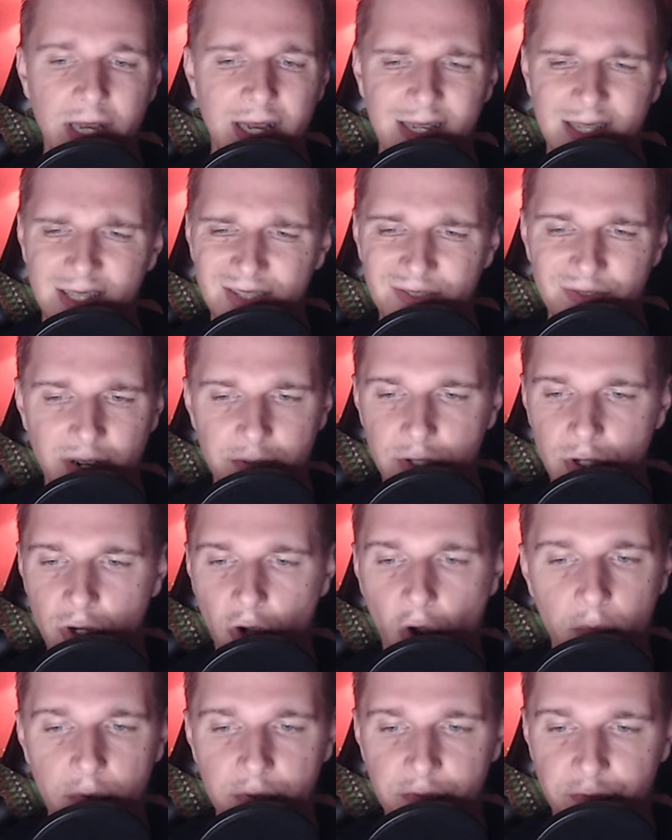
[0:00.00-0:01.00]
It's very
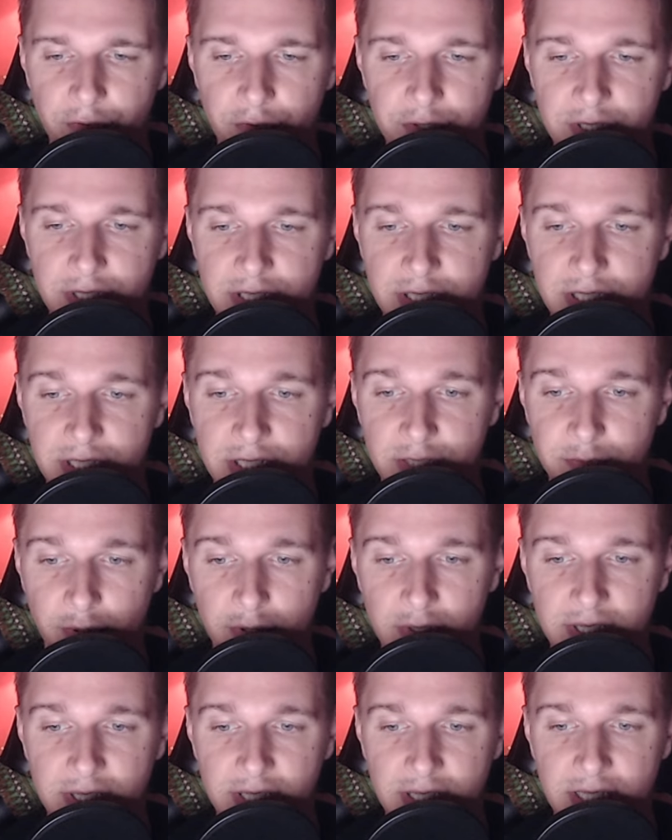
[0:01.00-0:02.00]
common for ESEs,
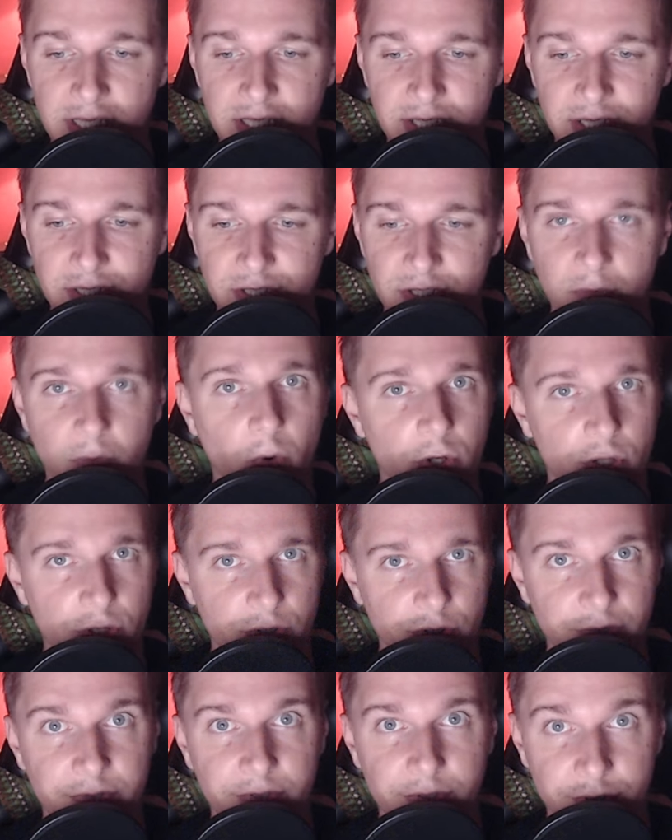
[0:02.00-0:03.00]
probably the easiest
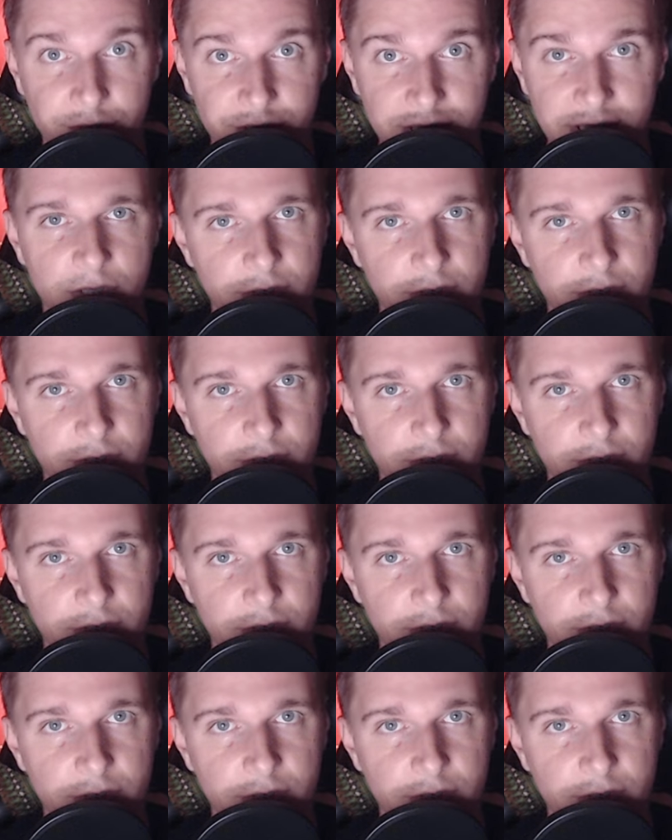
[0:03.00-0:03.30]
demonstrative to see.